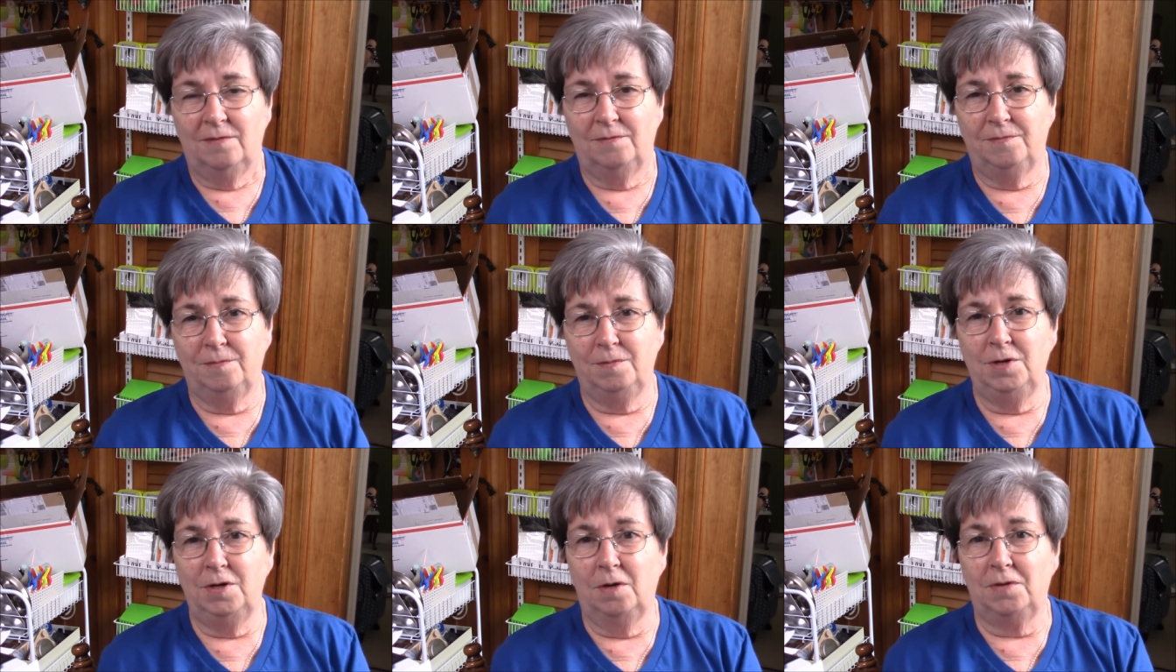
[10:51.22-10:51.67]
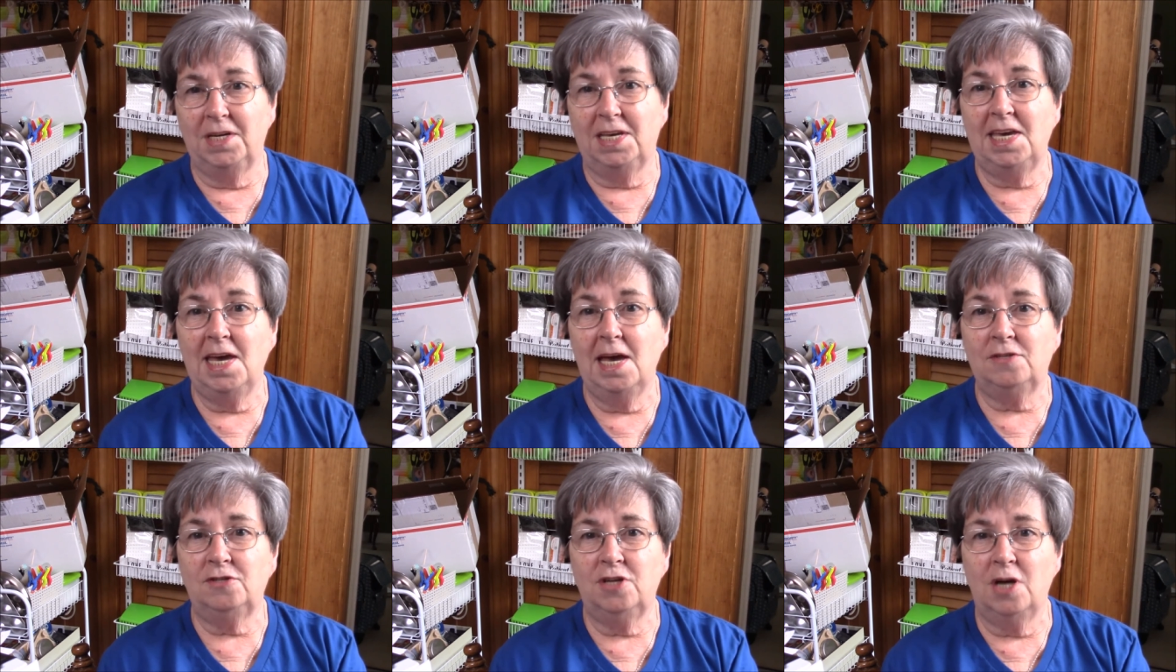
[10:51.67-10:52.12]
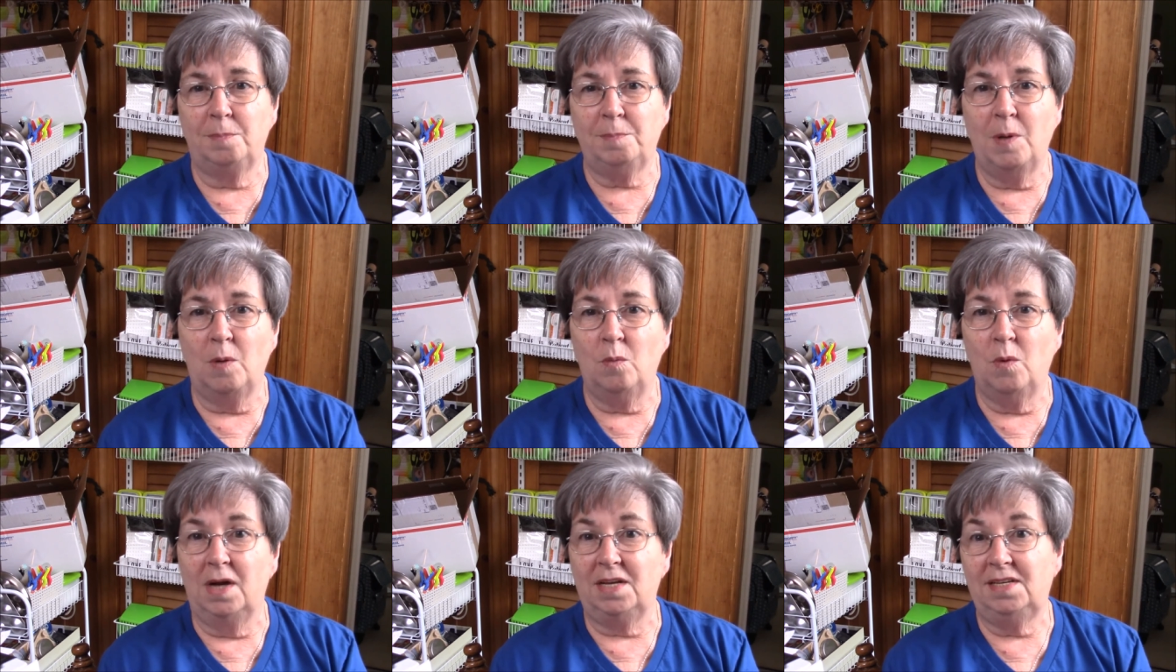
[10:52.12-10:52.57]
you know, to catch up
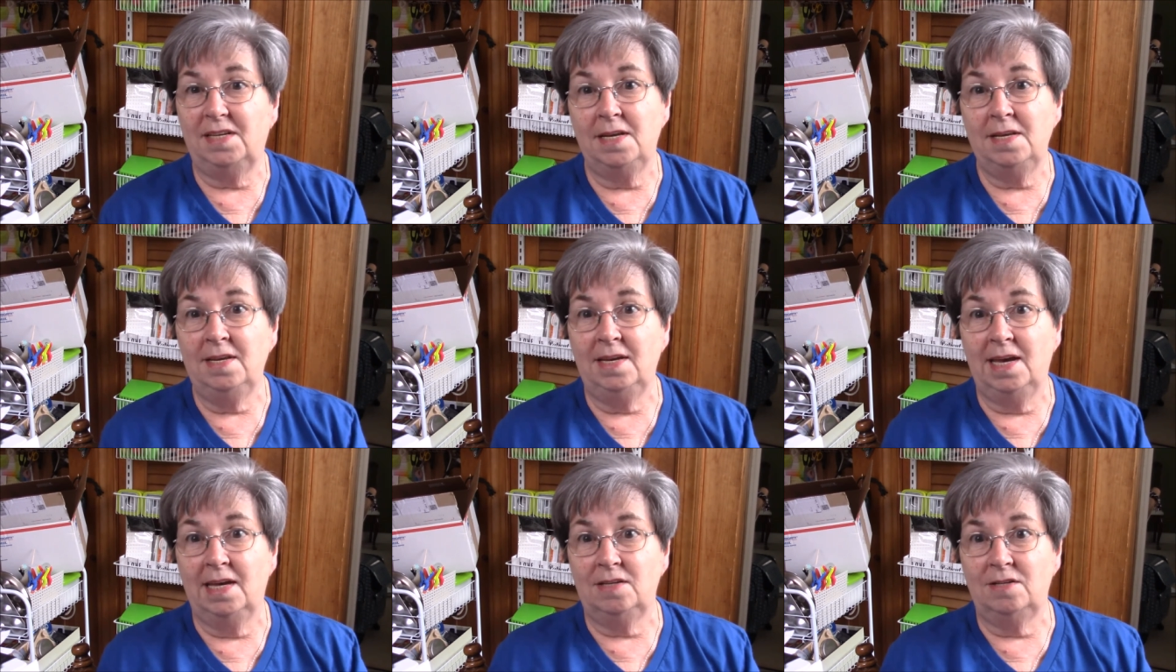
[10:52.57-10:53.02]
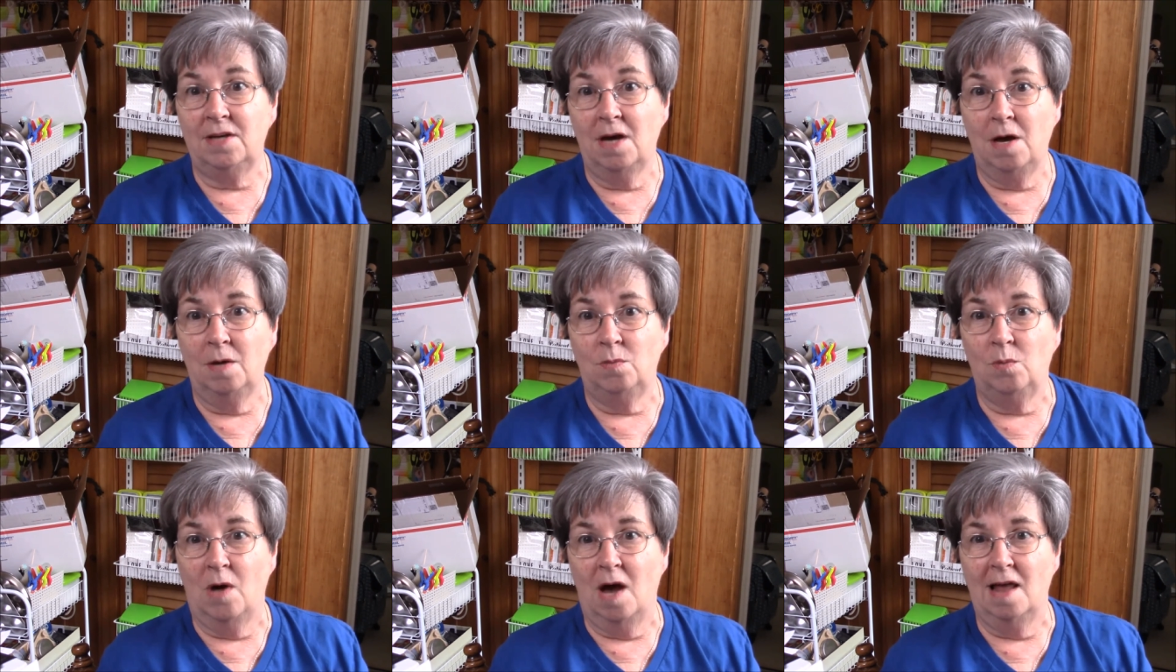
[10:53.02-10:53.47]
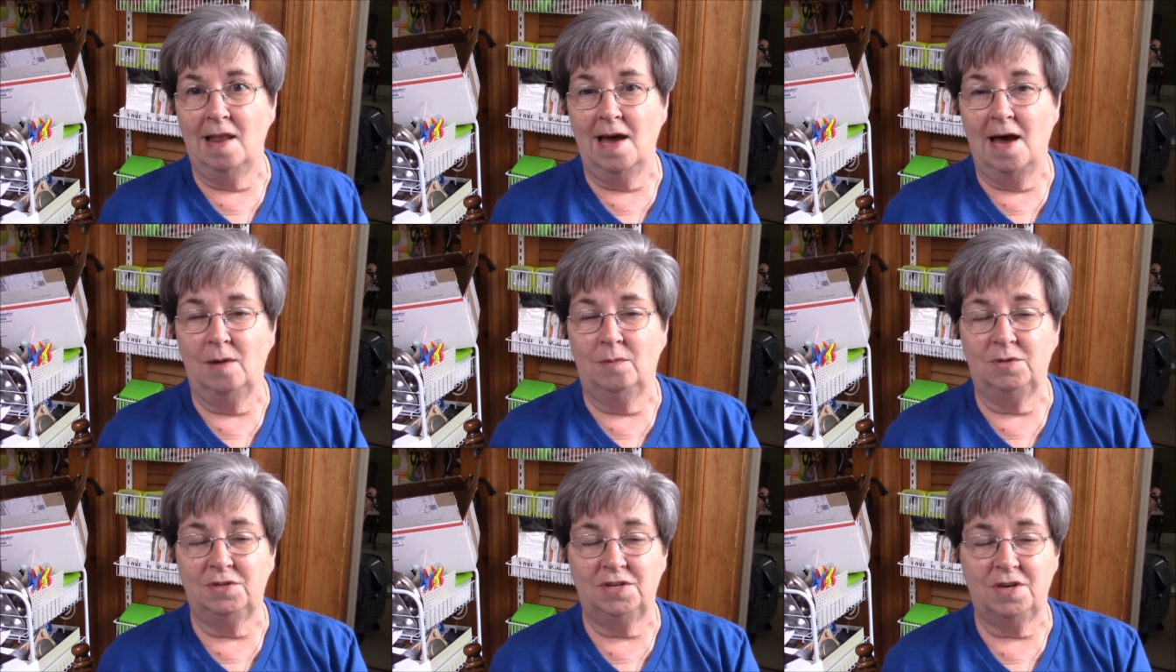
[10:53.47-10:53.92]
on what didn't get done while
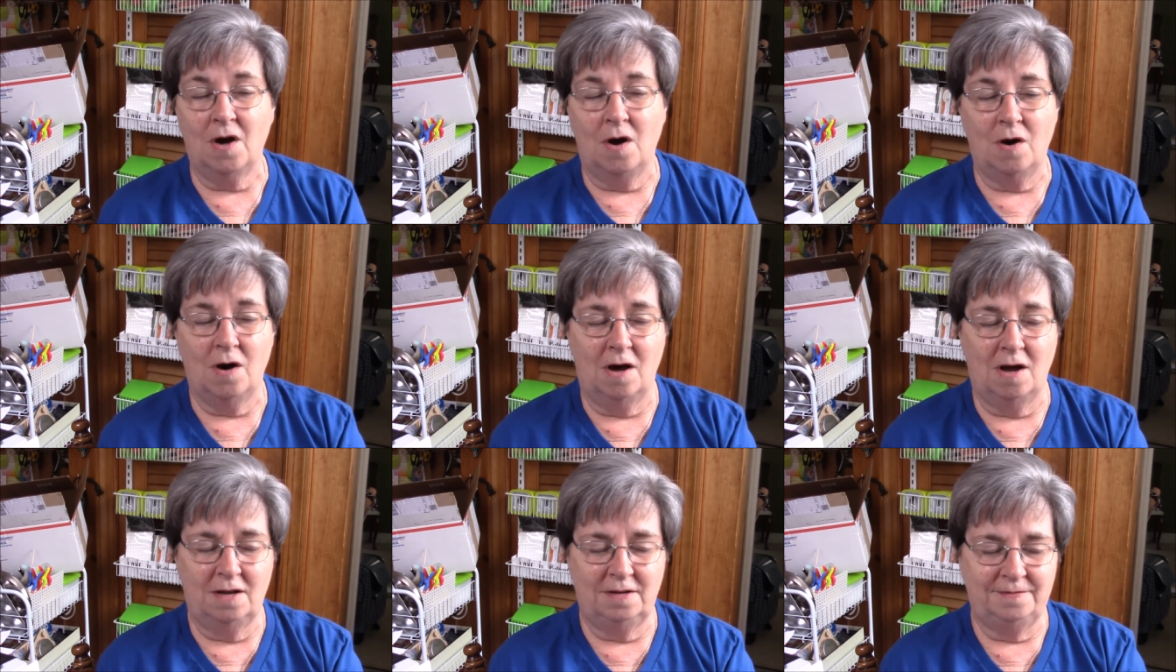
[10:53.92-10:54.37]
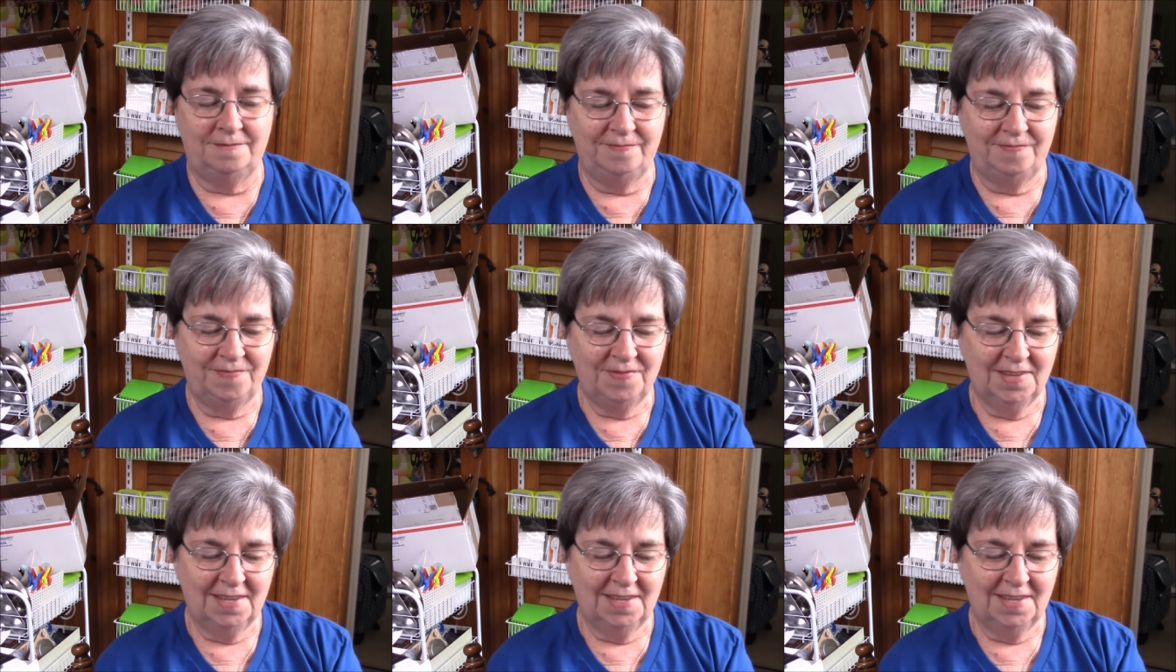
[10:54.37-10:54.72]
I was gone.